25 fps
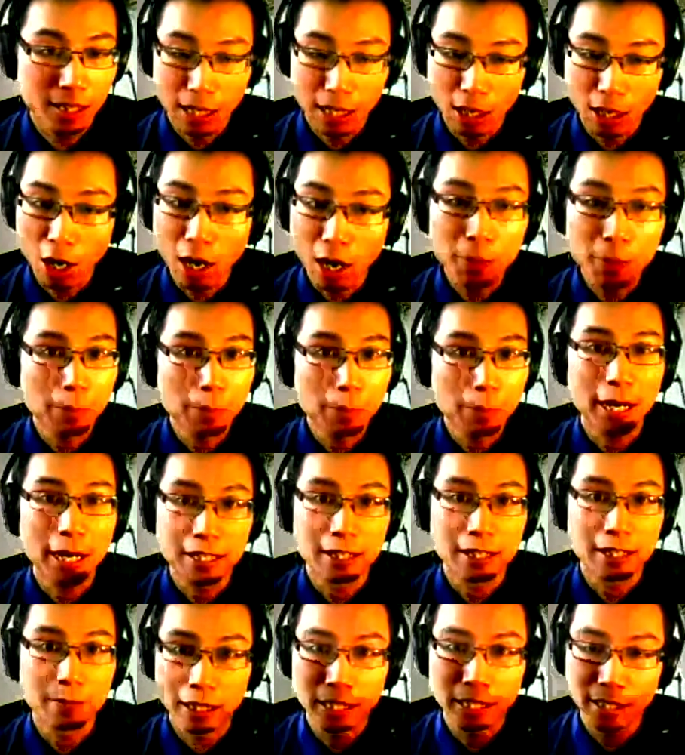optimize
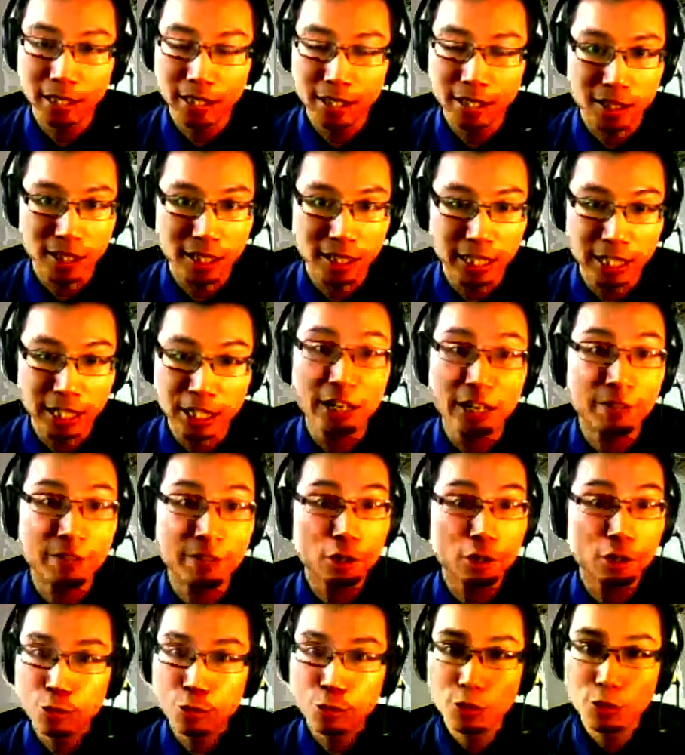it, because you never
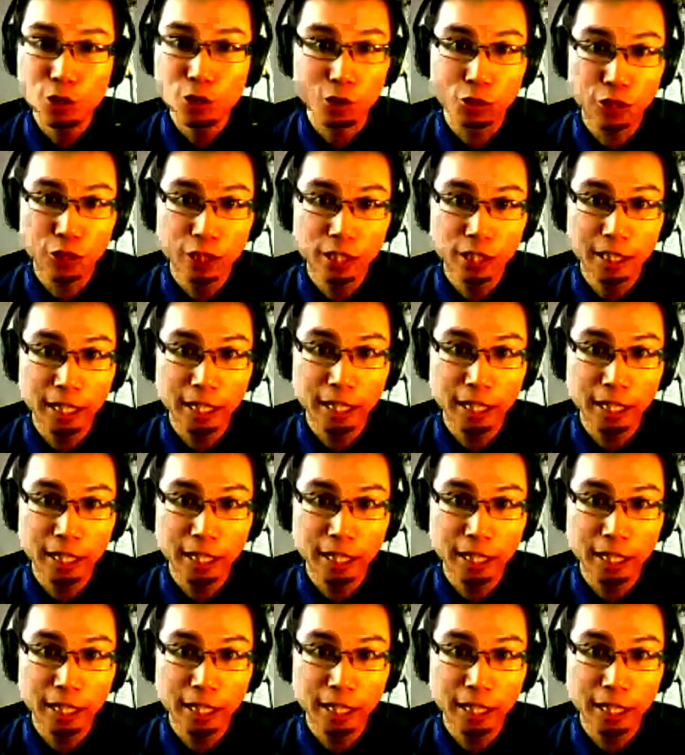know who's searching,